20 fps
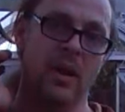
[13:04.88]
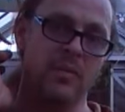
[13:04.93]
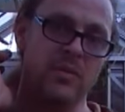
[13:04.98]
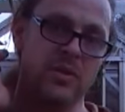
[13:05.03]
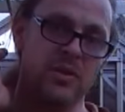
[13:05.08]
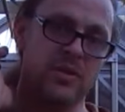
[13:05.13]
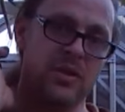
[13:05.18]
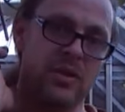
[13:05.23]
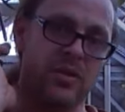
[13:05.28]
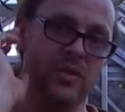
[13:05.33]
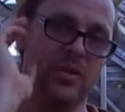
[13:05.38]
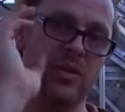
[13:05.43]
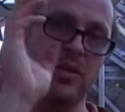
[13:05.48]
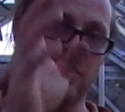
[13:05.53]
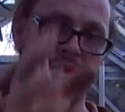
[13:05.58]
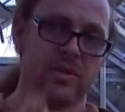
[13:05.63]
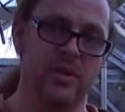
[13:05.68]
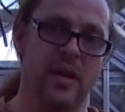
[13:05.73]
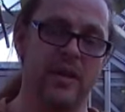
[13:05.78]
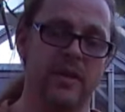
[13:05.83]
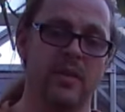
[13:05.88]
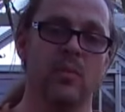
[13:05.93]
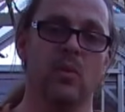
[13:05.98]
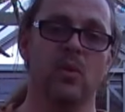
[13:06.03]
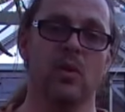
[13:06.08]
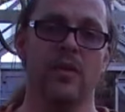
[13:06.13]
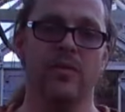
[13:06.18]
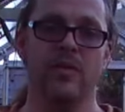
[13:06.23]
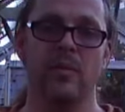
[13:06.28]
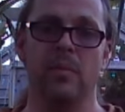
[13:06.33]
uh, just just just take them
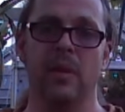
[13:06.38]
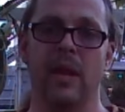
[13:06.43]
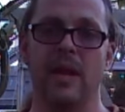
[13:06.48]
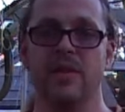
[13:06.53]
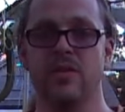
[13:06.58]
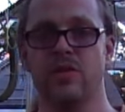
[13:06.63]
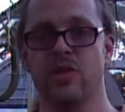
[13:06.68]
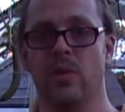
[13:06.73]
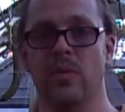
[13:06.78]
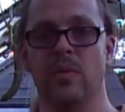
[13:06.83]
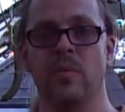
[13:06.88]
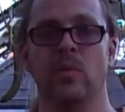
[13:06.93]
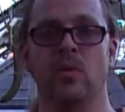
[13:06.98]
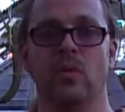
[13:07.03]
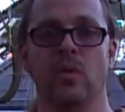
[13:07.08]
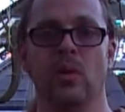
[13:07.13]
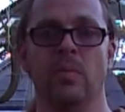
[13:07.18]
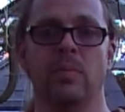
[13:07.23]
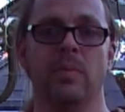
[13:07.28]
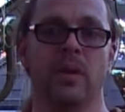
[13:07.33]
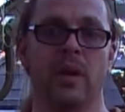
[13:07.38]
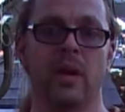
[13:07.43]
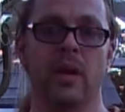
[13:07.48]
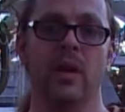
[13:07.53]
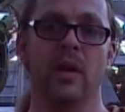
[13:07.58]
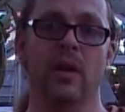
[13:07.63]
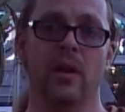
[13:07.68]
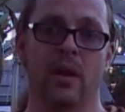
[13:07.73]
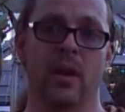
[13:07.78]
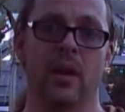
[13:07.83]
all off the plant, chop them all up.
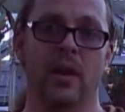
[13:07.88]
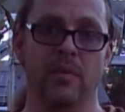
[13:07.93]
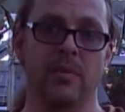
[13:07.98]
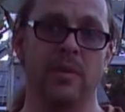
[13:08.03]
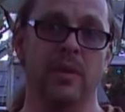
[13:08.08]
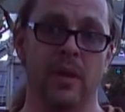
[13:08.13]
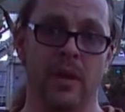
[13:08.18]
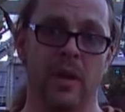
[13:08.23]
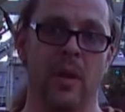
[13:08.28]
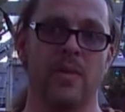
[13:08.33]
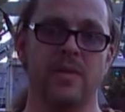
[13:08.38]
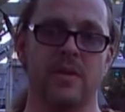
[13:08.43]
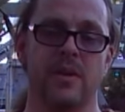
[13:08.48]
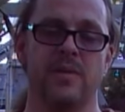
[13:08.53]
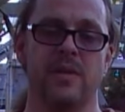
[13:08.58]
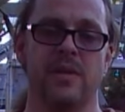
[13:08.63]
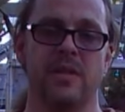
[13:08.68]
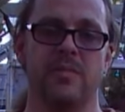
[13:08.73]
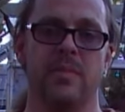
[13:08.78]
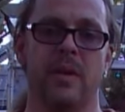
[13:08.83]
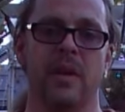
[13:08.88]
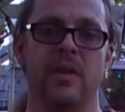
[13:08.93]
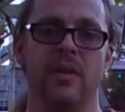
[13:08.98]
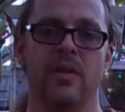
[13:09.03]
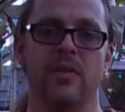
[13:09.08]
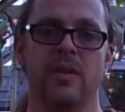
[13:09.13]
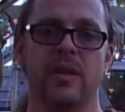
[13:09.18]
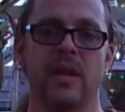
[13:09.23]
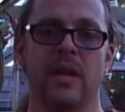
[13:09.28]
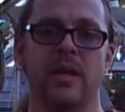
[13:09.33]
Uh, you know, as I was explaining
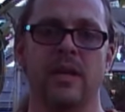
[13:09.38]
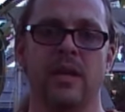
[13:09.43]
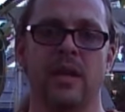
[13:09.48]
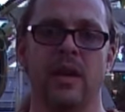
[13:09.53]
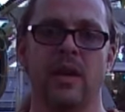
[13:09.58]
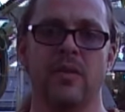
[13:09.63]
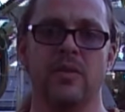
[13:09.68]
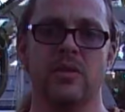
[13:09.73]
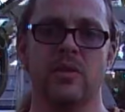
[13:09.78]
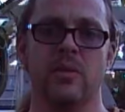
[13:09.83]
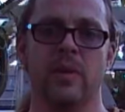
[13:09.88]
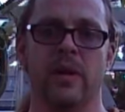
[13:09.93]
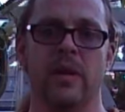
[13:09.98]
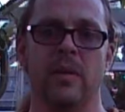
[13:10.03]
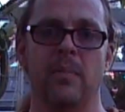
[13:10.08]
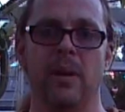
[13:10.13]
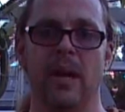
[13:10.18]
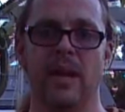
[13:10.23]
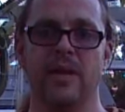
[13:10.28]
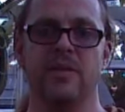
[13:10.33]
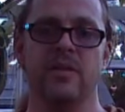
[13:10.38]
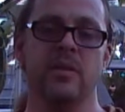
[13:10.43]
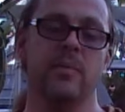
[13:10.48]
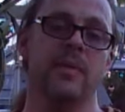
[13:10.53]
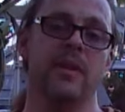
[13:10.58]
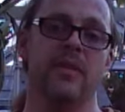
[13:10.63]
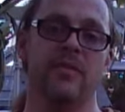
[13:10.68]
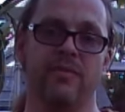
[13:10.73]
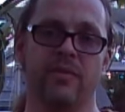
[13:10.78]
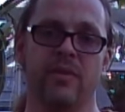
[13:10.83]
the other day, you know, just quickly blanch them
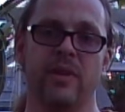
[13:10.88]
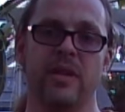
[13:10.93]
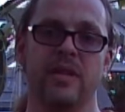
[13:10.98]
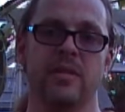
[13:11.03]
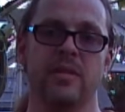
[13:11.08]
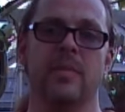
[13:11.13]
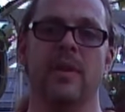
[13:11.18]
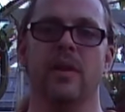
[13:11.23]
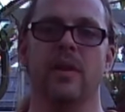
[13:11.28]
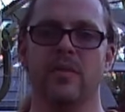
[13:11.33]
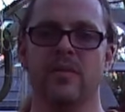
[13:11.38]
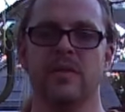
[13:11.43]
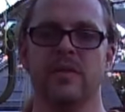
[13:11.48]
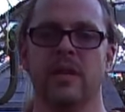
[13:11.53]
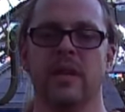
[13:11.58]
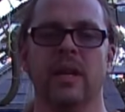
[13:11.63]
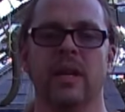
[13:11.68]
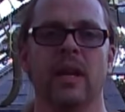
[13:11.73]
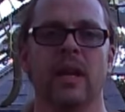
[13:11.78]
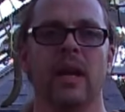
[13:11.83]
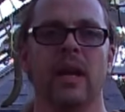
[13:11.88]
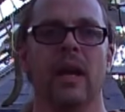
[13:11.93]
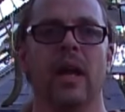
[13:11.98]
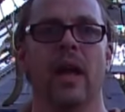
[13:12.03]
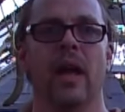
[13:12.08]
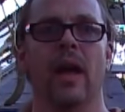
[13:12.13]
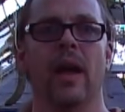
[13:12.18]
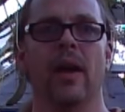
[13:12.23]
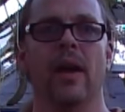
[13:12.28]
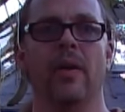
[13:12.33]
and then freeze them, and then obviously,
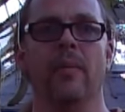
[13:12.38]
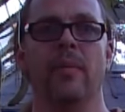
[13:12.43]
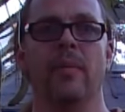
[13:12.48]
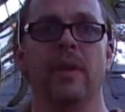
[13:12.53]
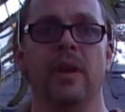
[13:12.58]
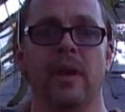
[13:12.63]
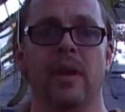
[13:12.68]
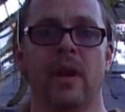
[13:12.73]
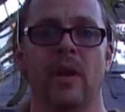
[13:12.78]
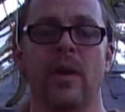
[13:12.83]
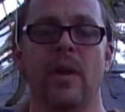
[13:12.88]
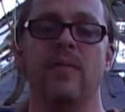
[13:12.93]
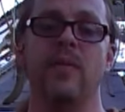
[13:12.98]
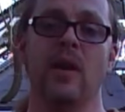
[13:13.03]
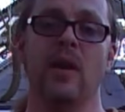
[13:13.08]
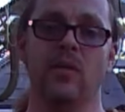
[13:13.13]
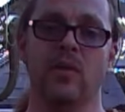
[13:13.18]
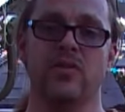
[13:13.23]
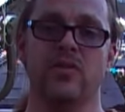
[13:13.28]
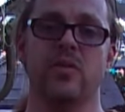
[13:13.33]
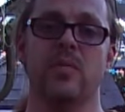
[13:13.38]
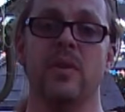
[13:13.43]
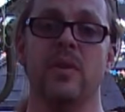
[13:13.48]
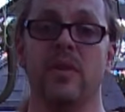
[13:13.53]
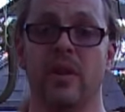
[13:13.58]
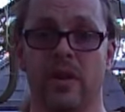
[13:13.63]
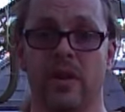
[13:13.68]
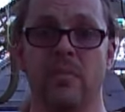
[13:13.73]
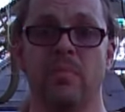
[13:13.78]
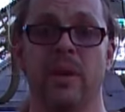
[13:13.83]
um, you, you, know, if you have got somebody
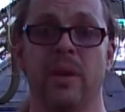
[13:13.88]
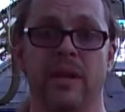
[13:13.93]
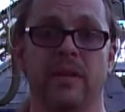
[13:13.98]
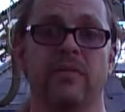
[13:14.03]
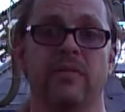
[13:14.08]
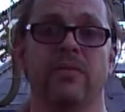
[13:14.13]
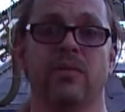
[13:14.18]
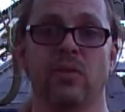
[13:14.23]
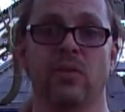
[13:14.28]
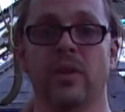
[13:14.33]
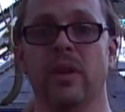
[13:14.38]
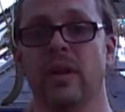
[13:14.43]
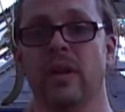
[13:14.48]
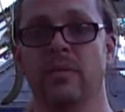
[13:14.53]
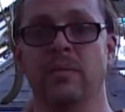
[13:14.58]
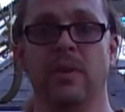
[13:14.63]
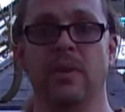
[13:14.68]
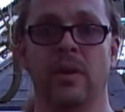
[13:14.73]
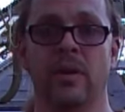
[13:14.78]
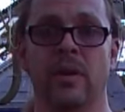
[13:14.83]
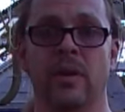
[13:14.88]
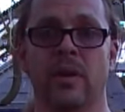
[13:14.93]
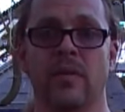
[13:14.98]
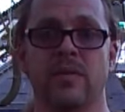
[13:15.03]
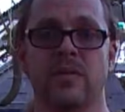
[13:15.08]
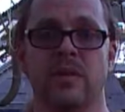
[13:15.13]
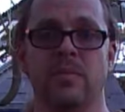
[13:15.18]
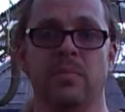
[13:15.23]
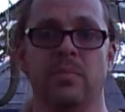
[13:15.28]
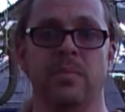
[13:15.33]
that can pick them for you and, uh, and
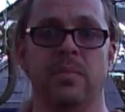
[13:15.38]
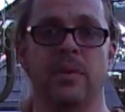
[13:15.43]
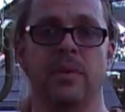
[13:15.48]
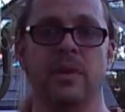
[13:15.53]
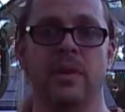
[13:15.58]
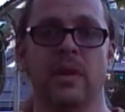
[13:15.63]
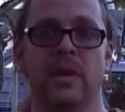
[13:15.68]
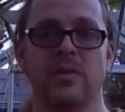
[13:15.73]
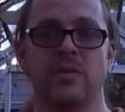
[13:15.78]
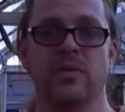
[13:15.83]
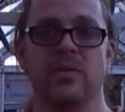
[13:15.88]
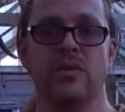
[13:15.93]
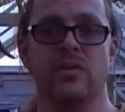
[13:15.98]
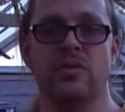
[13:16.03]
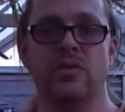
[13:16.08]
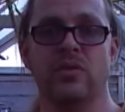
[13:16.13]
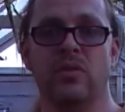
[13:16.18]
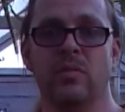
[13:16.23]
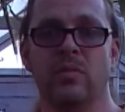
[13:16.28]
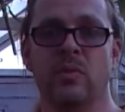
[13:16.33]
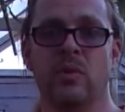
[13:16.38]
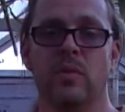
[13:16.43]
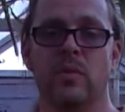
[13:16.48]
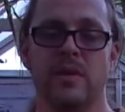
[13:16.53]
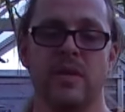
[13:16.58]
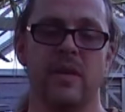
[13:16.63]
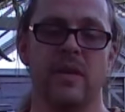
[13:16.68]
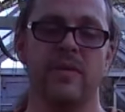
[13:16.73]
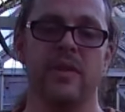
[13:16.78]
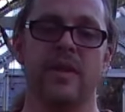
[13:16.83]
obviously, you know, sort of store them or
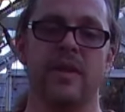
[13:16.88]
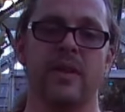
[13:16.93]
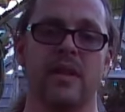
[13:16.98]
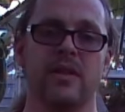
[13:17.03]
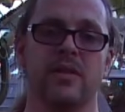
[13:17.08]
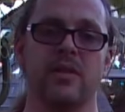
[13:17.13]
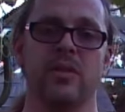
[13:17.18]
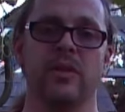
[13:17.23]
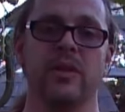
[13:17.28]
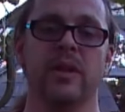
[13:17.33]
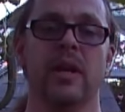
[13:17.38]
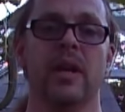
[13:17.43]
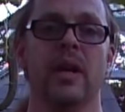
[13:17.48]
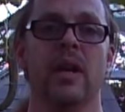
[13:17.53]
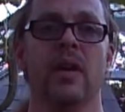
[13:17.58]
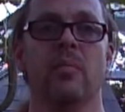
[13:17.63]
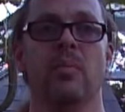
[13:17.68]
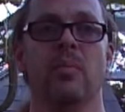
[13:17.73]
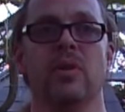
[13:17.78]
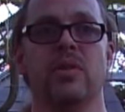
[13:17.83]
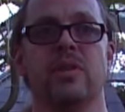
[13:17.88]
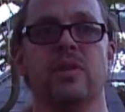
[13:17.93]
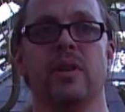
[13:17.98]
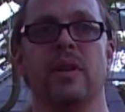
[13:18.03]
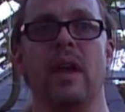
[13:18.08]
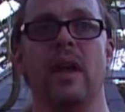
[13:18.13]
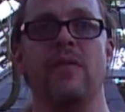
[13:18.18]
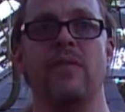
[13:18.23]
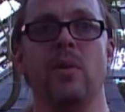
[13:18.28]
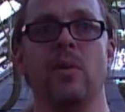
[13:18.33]
whatever, then that's good. But uh,
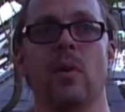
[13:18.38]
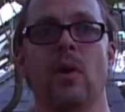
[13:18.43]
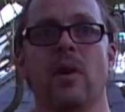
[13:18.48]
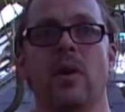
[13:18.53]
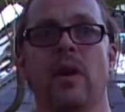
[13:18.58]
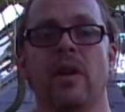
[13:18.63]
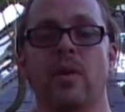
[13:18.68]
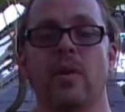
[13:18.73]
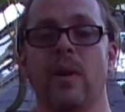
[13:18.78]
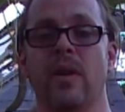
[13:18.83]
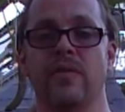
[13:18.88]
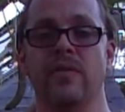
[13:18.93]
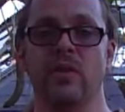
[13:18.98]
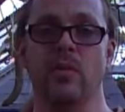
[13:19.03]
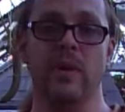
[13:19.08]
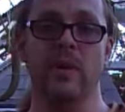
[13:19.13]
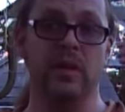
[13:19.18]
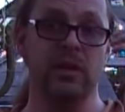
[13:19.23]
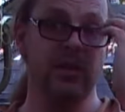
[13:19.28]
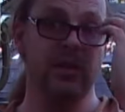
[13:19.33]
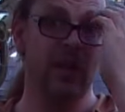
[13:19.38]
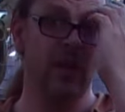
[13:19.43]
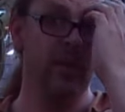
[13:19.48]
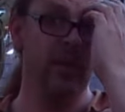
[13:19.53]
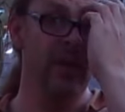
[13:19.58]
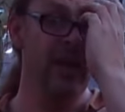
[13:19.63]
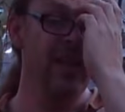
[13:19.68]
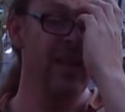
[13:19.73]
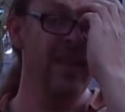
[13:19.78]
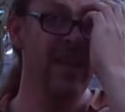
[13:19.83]
if you are going away for a week or so,
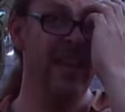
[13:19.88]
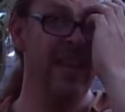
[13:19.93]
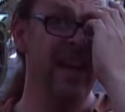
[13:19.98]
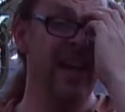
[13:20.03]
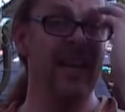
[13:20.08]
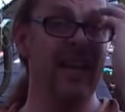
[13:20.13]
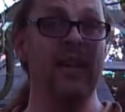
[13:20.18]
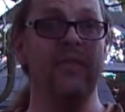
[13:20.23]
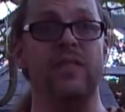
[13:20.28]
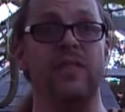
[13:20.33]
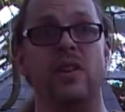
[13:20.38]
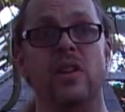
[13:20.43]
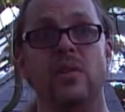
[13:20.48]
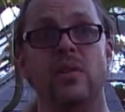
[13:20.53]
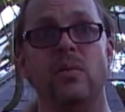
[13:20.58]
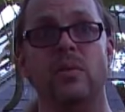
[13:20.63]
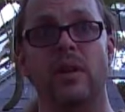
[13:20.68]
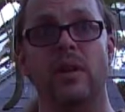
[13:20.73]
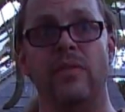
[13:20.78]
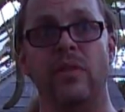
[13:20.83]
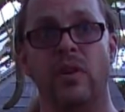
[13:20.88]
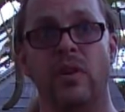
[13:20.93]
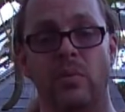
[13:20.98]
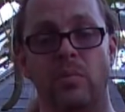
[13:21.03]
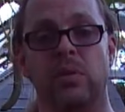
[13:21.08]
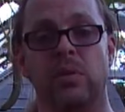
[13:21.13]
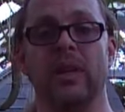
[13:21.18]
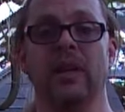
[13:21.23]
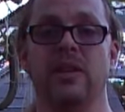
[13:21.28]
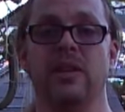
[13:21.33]
you can if you if you
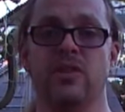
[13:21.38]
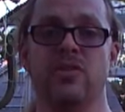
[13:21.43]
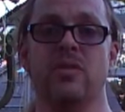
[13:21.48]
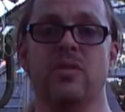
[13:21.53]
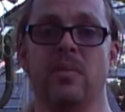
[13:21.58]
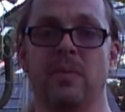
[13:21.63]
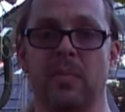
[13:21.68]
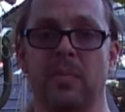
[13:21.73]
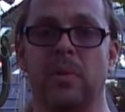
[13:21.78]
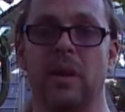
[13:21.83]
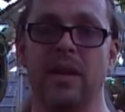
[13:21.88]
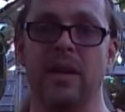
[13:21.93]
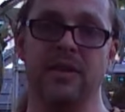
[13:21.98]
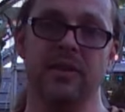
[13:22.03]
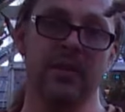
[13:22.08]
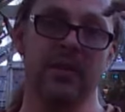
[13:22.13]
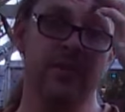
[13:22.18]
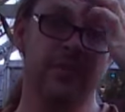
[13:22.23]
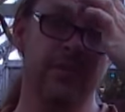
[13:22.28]
completely strip the plants